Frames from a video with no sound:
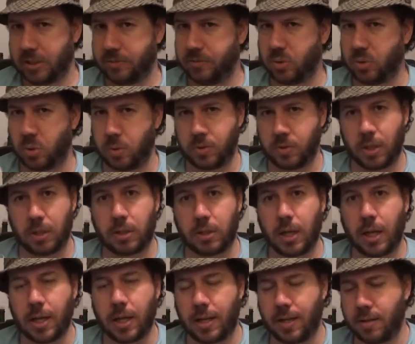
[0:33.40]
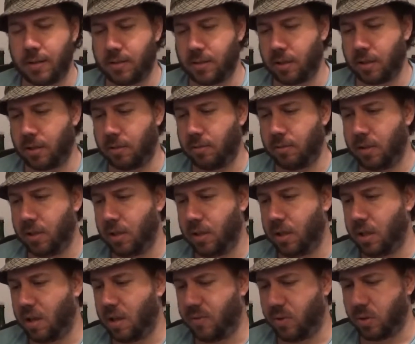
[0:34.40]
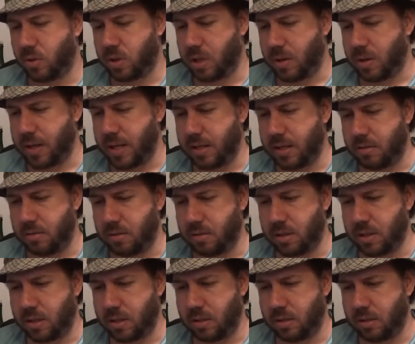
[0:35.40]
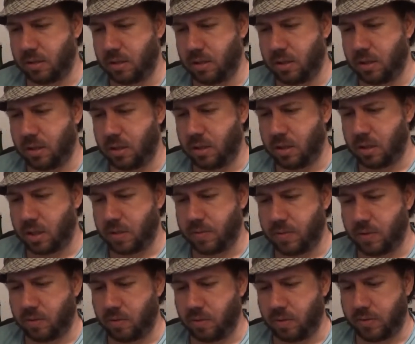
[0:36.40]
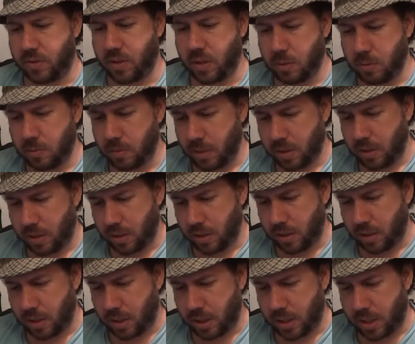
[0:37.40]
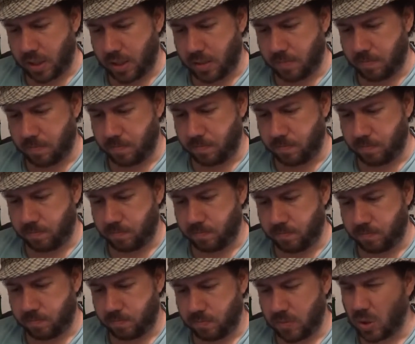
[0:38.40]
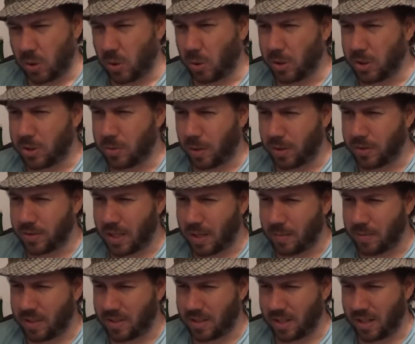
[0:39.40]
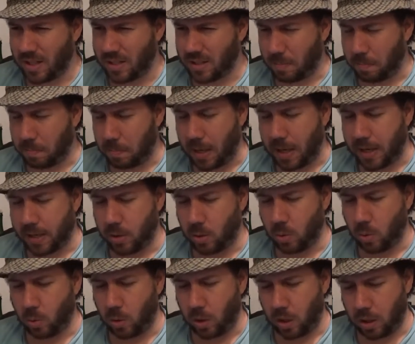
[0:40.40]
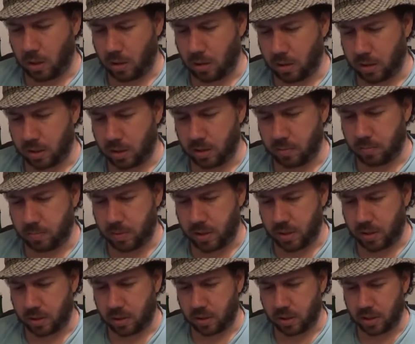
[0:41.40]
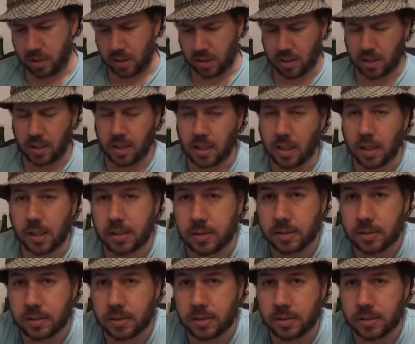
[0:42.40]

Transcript: thought it was okay. So I thought I'd go ahead and uh, give it a review. Um, according to Untappd, they're saying it's a pale lager, and it clearly